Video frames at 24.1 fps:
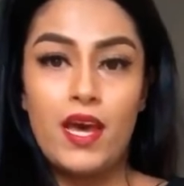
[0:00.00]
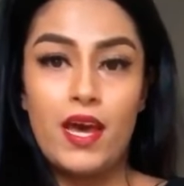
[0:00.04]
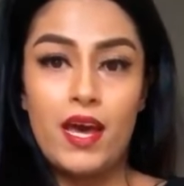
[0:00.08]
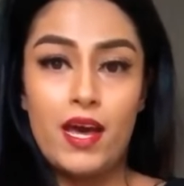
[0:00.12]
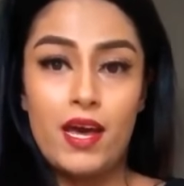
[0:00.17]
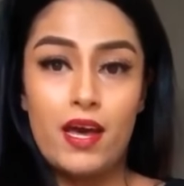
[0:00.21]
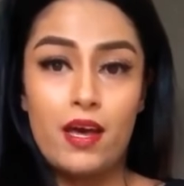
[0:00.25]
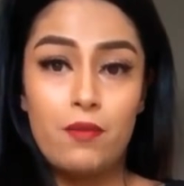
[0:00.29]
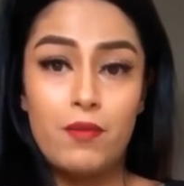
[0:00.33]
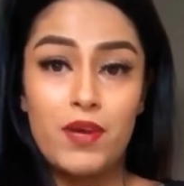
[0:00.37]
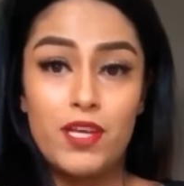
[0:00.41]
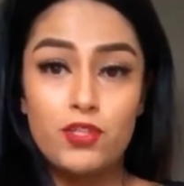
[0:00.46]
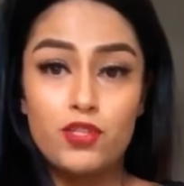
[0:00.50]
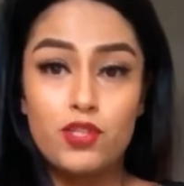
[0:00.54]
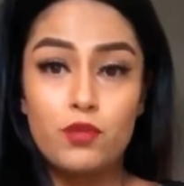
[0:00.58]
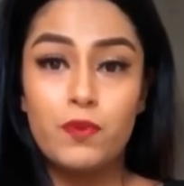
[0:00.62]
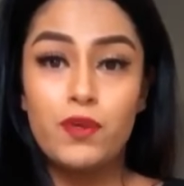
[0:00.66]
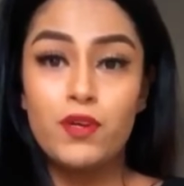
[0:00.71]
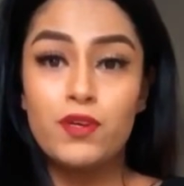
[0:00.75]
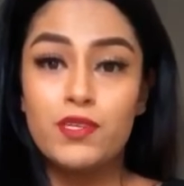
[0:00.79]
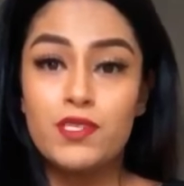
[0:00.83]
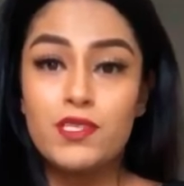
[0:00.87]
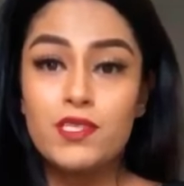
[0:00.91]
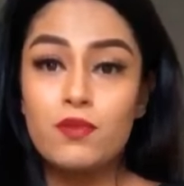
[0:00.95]
And to be
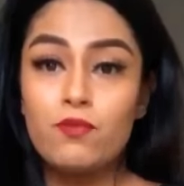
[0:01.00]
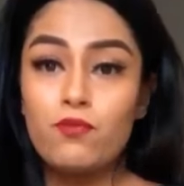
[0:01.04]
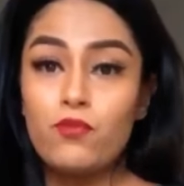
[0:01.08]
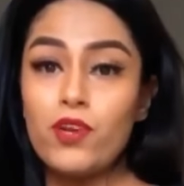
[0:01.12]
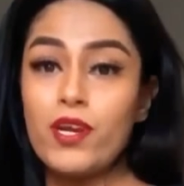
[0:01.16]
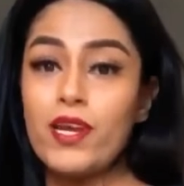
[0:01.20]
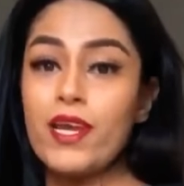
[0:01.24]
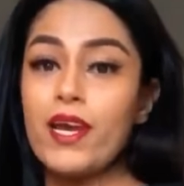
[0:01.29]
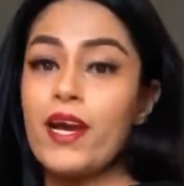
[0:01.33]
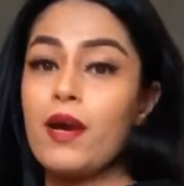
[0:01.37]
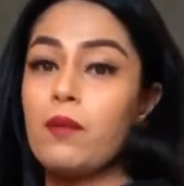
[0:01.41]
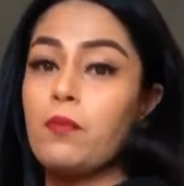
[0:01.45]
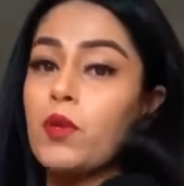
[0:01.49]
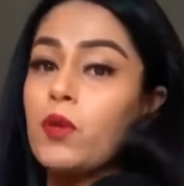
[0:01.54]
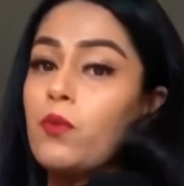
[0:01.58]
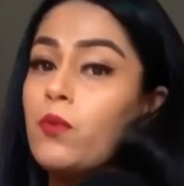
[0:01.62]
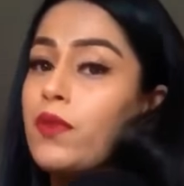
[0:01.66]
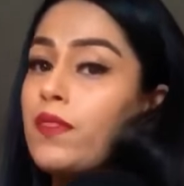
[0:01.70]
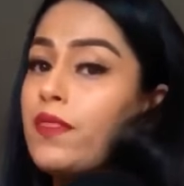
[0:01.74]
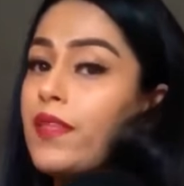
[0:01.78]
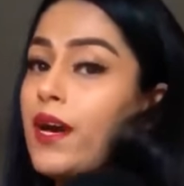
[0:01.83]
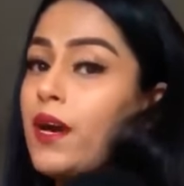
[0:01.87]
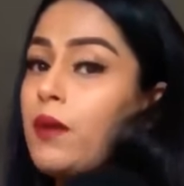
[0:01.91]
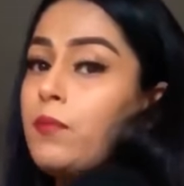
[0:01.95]
honest, I'm really happy
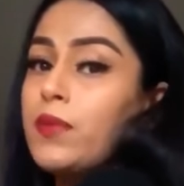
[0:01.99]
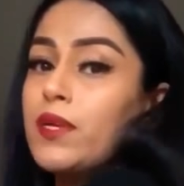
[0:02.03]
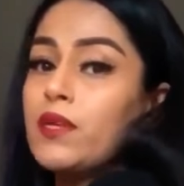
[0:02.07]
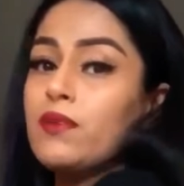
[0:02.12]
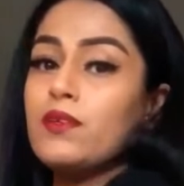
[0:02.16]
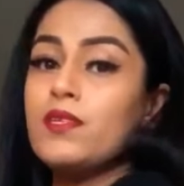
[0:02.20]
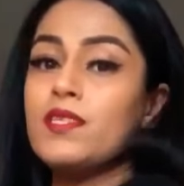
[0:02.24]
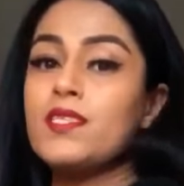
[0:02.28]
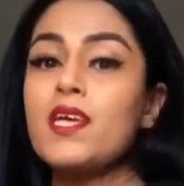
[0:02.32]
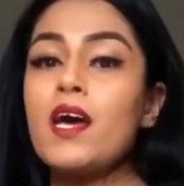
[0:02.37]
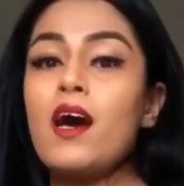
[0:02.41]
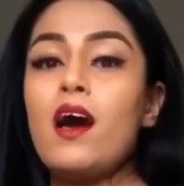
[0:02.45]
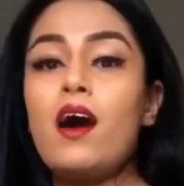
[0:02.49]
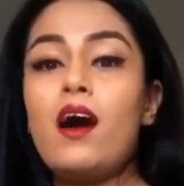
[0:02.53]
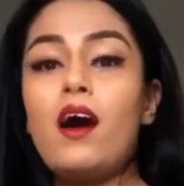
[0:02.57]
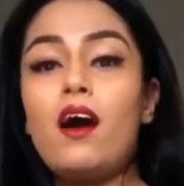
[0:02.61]
with that because